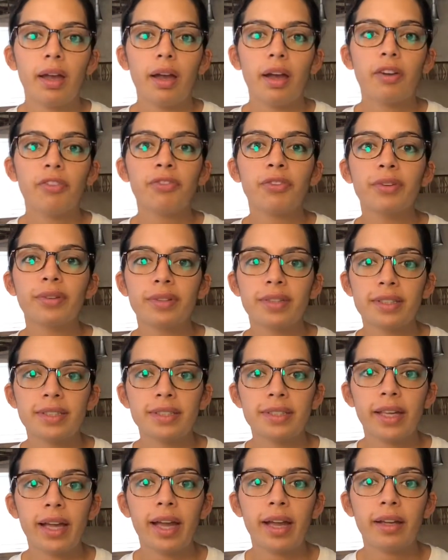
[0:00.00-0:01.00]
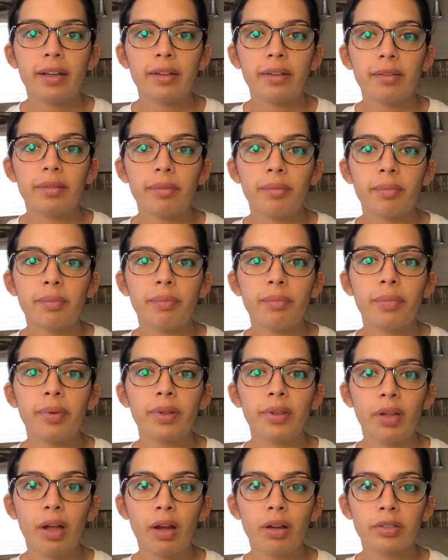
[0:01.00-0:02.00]
of food does that
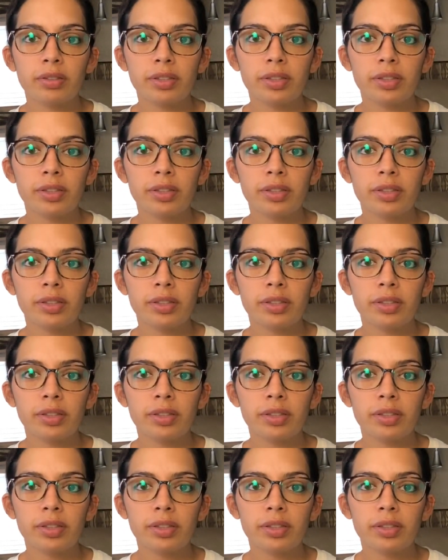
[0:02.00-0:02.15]
belong